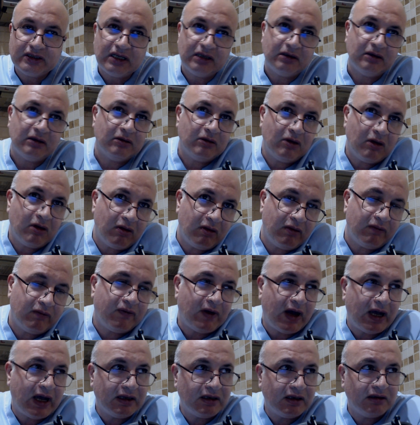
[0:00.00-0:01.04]
said no
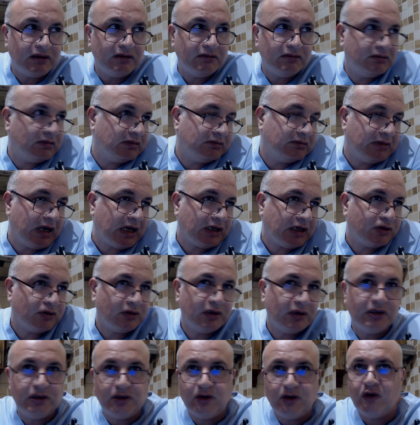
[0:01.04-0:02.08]
finally mm,
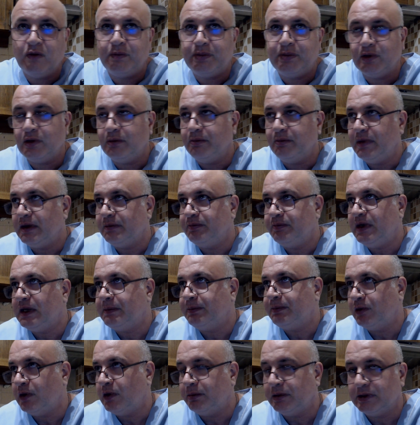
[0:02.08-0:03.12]
actually no problem
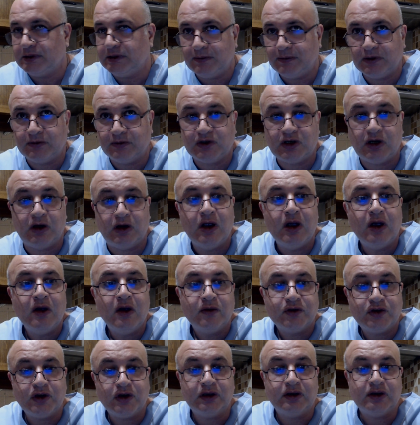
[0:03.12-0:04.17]
big problems but
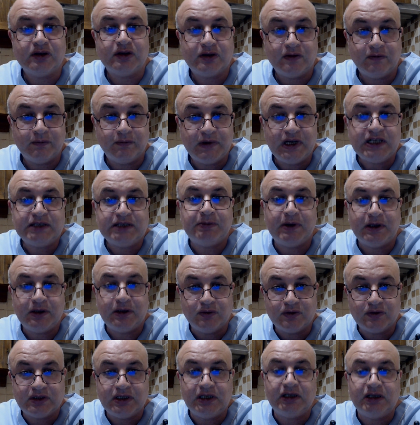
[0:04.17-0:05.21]
shortness of breath but
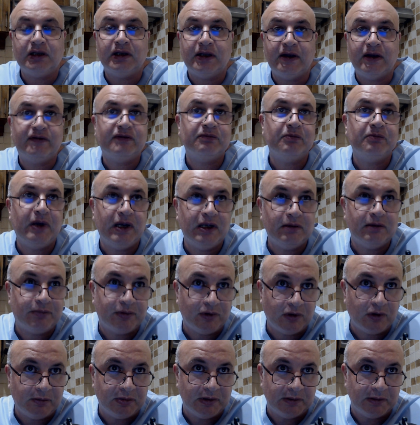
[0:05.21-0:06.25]
you see the left main
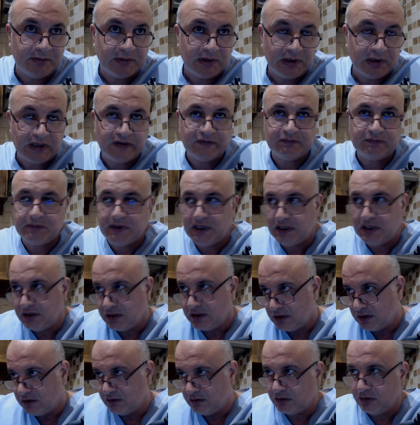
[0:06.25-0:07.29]
problem left main
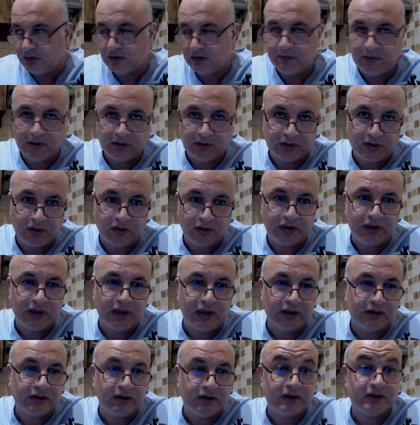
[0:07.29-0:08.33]
talk about coronary
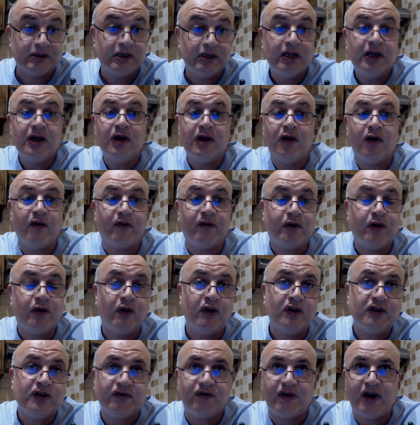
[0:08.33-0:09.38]
arteries. Of
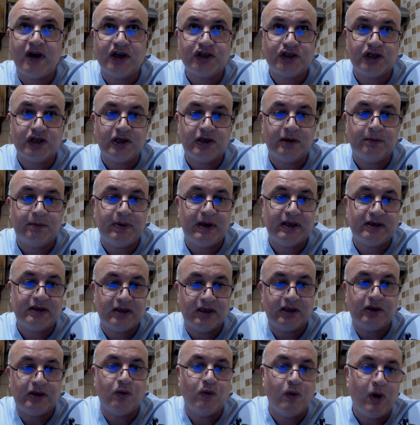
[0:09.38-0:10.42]
course, function
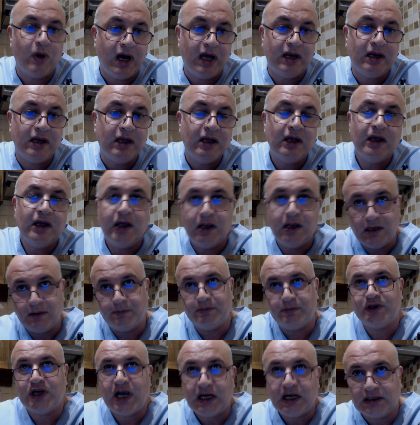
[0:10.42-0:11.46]
capacity 1, an
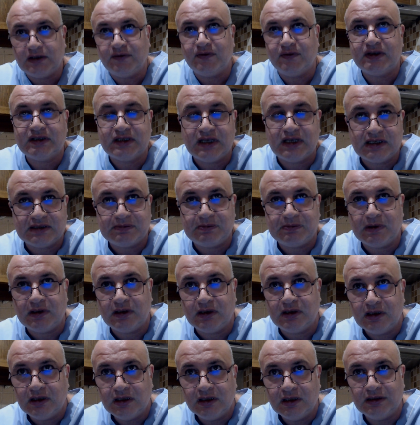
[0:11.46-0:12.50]
objective
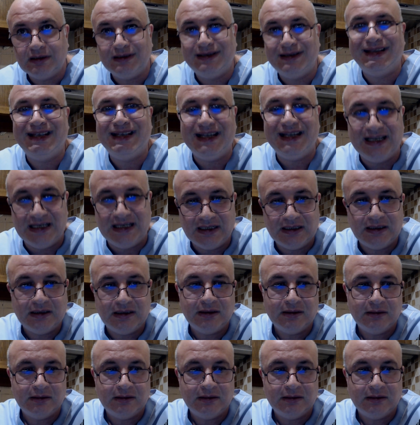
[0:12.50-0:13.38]
assessment, D.